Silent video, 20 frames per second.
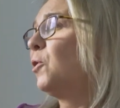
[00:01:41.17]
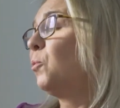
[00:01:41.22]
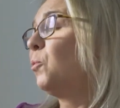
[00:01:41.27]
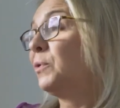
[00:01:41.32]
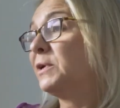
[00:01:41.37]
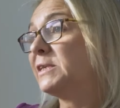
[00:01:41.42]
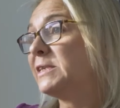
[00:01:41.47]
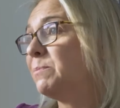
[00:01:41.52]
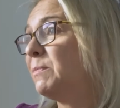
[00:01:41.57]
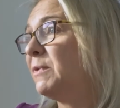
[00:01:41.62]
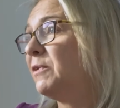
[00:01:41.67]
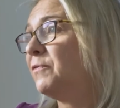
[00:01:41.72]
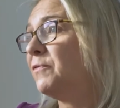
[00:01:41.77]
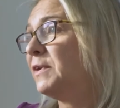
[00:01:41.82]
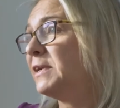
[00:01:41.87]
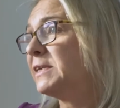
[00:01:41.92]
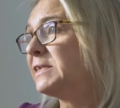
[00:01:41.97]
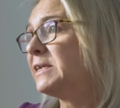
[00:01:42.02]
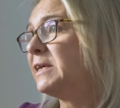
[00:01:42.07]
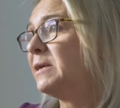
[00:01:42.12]
What does it mean for
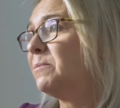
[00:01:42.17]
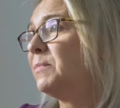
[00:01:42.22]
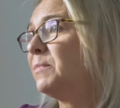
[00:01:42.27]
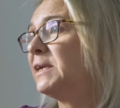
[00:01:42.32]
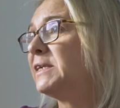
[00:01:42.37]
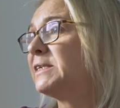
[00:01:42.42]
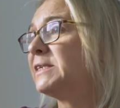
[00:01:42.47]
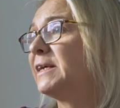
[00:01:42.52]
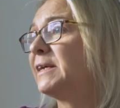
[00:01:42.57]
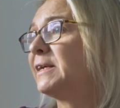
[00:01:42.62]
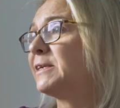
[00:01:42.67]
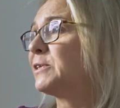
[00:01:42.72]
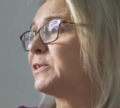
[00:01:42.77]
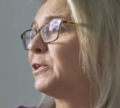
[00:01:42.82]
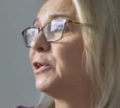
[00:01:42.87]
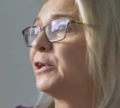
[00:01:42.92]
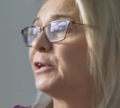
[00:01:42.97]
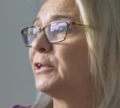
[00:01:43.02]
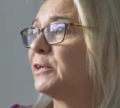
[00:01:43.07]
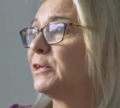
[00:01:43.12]
your team meetings? Are
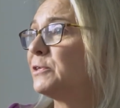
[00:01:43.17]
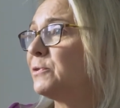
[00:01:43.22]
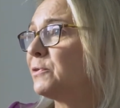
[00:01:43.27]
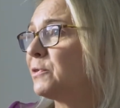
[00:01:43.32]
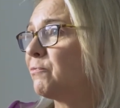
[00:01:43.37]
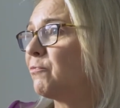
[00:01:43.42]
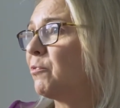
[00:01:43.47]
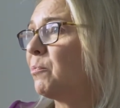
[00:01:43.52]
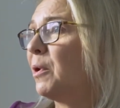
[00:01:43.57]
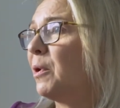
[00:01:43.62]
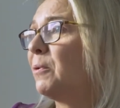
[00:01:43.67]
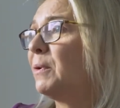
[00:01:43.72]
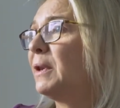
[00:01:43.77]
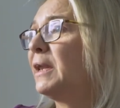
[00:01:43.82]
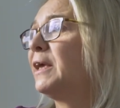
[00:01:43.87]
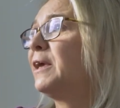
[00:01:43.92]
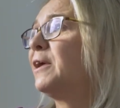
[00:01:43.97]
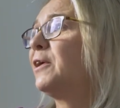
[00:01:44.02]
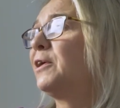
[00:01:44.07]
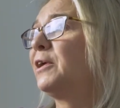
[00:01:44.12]
you going to do them
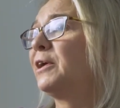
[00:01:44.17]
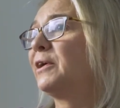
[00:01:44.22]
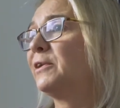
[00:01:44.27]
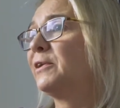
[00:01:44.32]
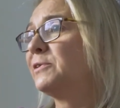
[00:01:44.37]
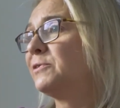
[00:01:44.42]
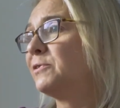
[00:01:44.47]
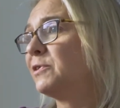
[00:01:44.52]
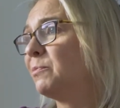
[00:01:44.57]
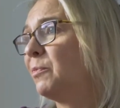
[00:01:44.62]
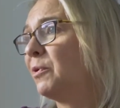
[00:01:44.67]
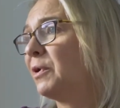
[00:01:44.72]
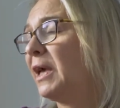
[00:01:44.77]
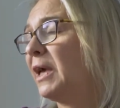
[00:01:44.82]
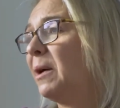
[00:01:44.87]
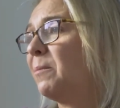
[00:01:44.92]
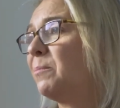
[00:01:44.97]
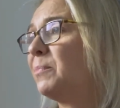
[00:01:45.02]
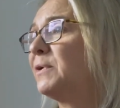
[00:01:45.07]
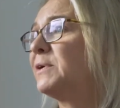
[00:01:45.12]
remotely? Are you going to do them on
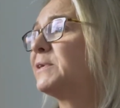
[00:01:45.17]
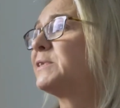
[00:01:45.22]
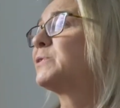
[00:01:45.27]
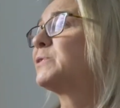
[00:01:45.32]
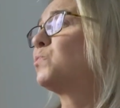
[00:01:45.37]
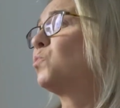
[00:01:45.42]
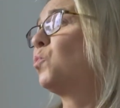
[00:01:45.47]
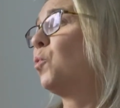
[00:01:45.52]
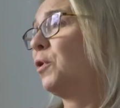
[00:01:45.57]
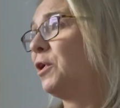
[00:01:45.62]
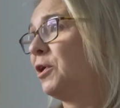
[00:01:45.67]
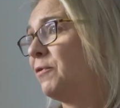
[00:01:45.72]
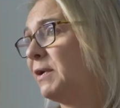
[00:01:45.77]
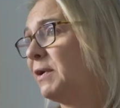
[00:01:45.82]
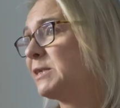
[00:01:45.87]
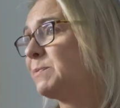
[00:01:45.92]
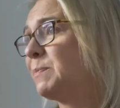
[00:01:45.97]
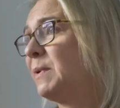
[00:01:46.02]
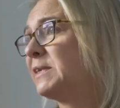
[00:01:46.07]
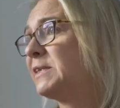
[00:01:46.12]
campus? What are your
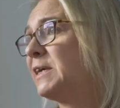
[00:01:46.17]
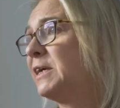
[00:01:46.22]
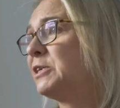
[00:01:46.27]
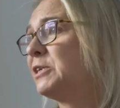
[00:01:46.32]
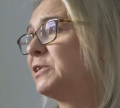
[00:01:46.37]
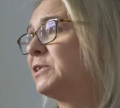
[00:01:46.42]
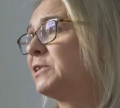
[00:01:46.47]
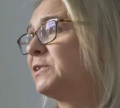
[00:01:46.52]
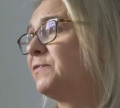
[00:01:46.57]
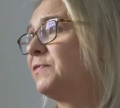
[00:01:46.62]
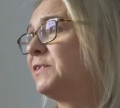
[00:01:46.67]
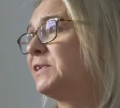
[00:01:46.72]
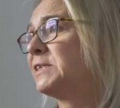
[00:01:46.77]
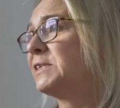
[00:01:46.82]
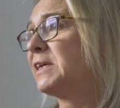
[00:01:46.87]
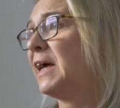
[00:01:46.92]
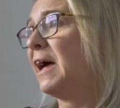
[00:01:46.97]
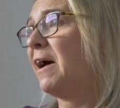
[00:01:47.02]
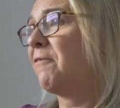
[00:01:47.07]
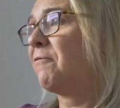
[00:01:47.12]
expectations of your
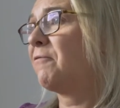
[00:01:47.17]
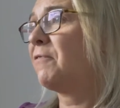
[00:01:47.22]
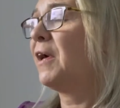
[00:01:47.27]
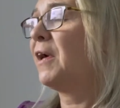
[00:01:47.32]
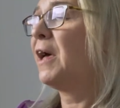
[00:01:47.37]
staff?